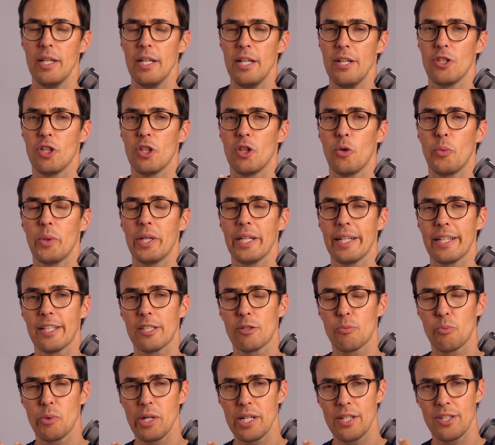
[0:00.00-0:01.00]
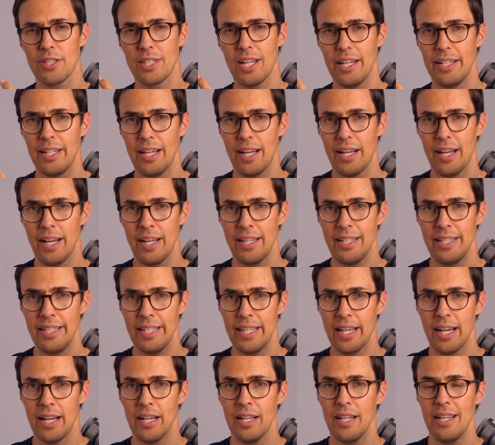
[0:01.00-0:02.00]
so that we can express that
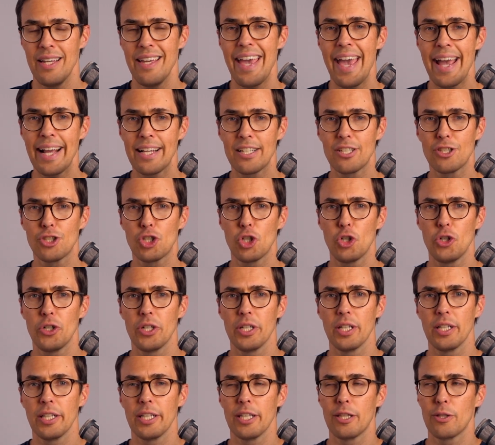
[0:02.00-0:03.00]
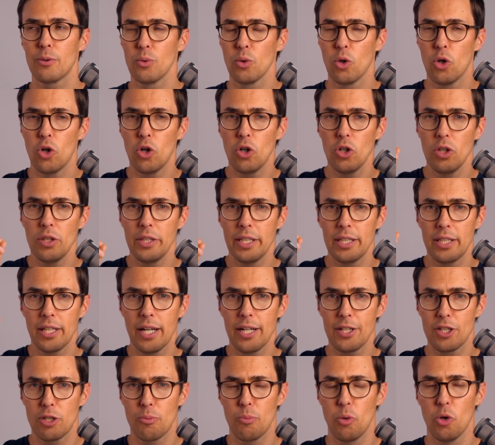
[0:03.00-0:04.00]
idea externally through all the
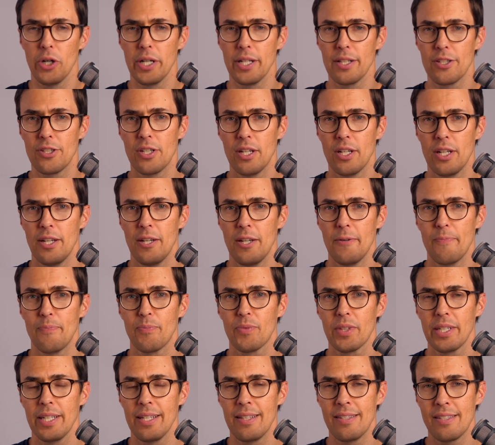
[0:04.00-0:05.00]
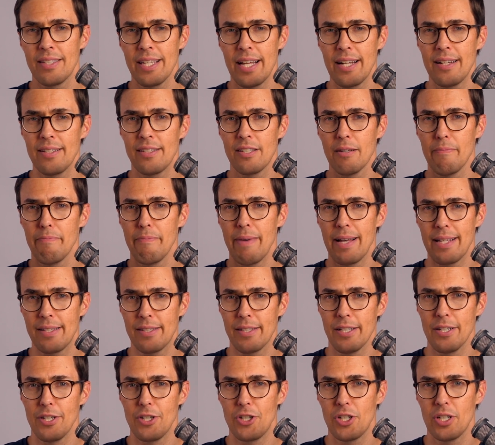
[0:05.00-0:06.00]
touch points. It sends a
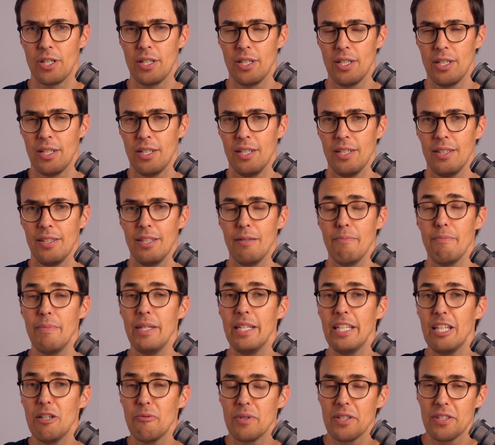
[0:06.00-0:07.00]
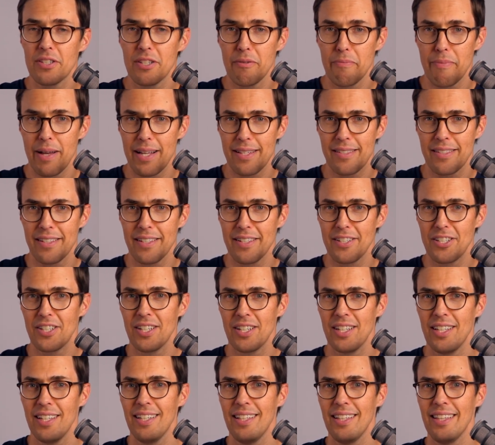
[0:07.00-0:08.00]
message. The medium is the message.
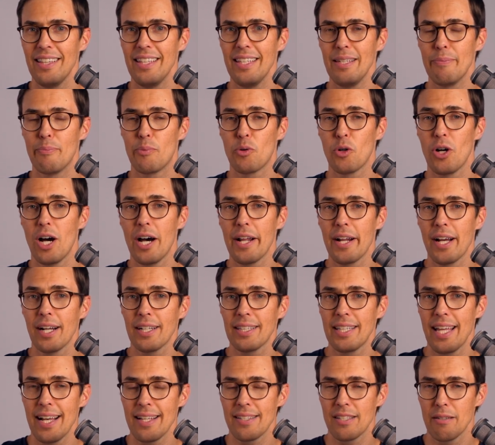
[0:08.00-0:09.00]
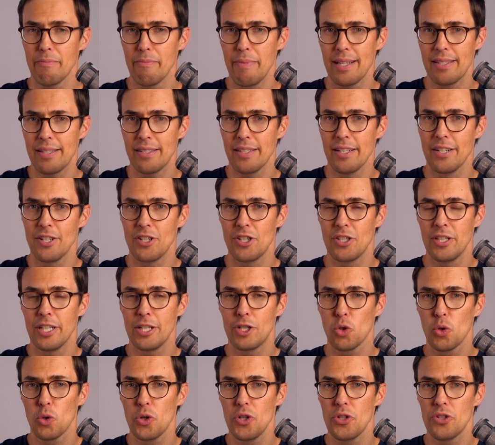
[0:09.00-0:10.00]
The product has a message. The
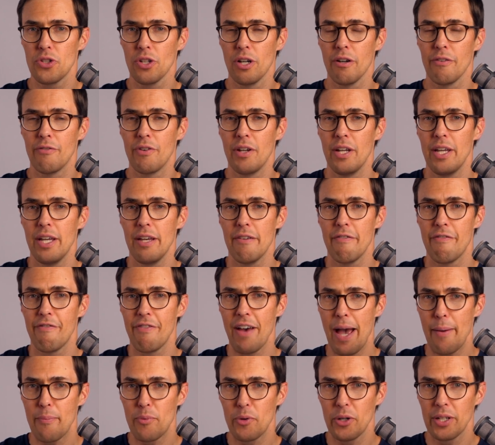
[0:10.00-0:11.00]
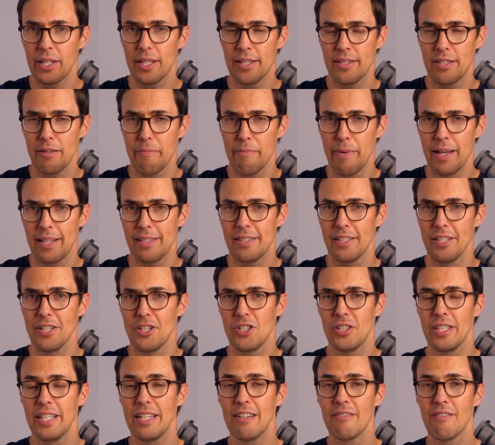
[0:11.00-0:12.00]
choice of fabric is a
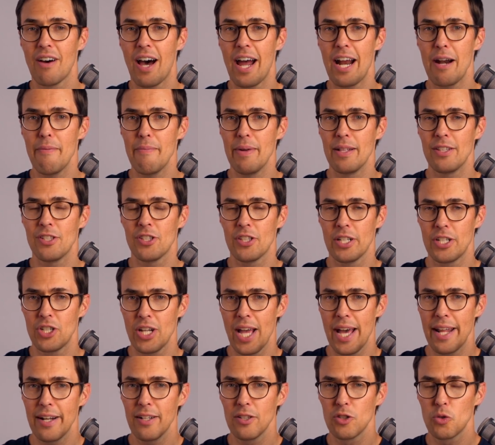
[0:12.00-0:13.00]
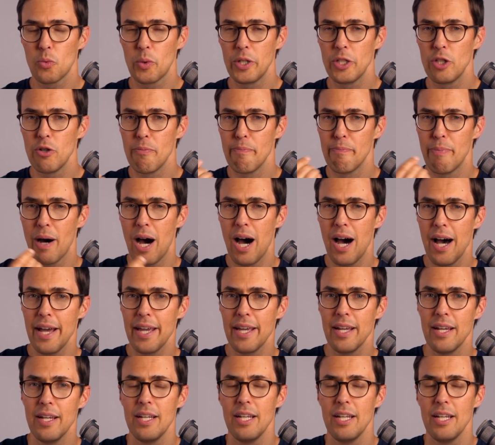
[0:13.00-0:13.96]
message. The environments, the channels where you buy,